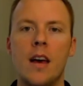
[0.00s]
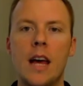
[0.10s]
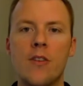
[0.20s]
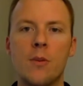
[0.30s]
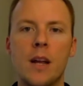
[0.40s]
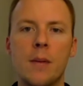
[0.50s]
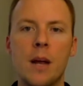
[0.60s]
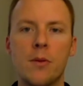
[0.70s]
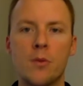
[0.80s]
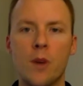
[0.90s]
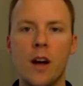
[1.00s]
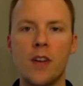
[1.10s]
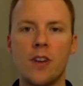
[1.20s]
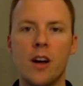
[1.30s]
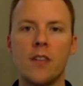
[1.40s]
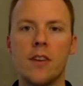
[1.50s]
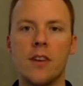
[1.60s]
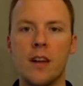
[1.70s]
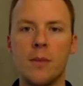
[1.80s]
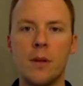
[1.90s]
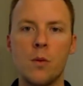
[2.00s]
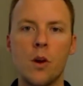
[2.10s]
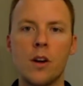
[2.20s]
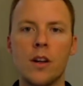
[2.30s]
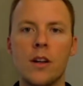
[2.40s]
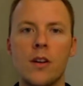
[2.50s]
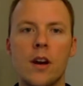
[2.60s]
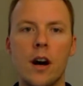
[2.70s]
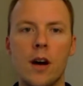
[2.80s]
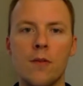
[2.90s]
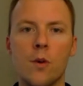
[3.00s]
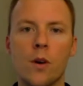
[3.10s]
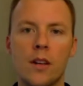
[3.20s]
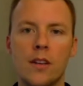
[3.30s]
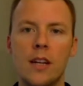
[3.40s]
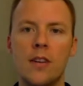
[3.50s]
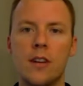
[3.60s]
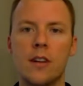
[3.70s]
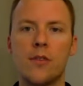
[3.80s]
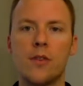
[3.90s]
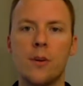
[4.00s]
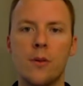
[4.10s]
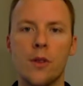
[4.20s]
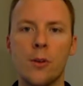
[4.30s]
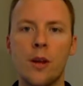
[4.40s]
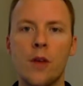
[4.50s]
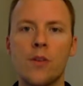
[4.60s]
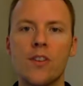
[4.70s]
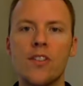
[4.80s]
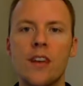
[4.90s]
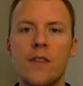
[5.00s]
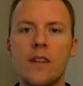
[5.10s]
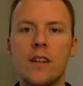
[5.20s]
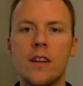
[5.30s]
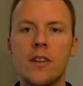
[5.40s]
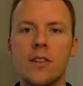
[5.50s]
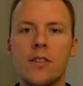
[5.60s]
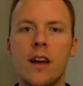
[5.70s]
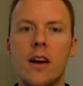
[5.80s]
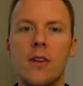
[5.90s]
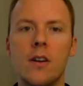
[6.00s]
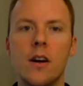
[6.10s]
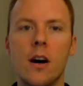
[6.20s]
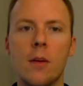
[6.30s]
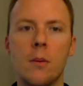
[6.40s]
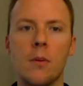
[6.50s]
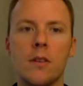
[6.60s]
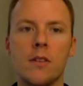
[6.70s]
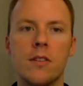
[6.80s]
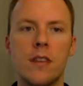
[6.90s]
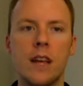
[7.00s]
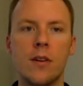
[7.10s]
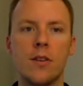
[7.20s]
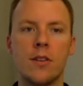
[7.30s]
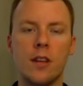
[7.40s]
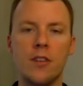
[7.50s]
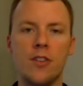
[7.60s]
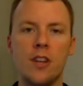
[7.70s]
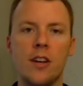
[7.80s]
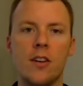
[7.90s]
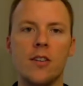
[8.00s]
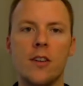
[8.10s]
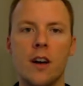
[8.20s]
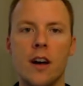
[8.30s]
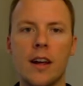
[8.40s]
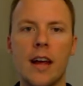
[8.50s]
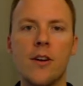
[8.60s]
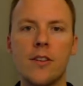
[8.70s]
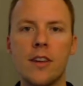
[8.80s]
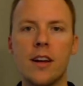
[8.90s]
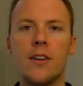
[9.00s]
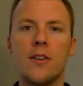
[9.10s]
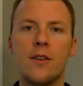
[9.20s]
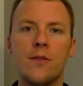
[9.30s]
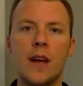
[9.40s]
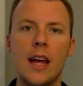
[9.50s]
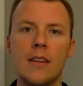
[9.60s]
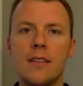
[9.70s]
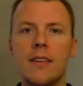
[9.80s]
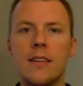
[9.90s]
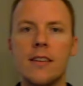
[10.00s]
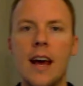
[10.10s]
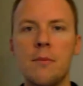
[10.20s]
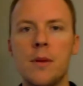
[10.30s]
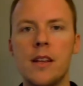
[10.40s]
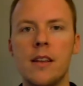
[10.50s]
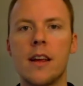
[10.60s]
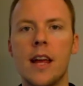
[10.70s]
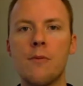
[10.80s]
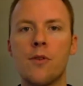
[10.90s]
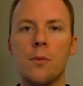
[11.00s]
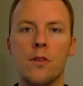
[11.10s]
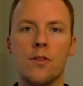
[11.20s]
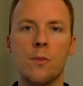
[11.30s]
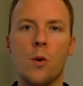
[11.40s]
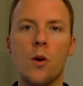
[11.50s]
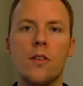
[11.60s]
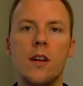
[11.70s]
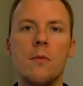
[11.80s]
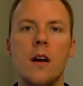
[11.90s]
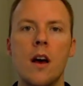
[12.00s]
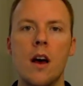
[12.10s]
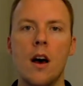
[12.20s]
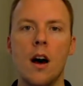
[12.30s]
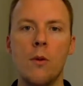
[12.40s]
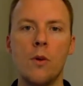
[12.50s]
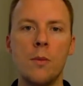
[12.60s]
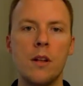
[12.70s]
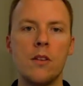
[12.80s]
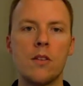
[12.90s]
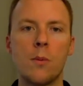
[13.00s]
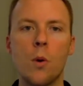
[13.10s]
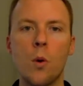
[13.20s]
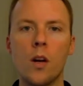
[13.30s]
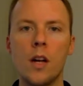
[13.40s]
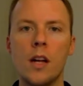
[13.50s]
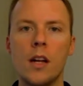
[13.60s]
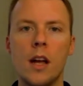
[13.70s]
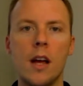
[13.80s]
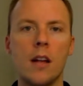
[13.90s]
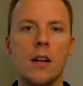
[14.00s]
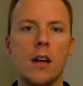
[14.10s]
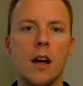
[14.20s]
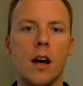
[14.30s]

Hey everybody, my name is Ron Johnson. I've been working for Contigix for a little bit over 7 years now. I'm a sales engineer, account executive, and sysadmin that came from the support team. We've been supporting and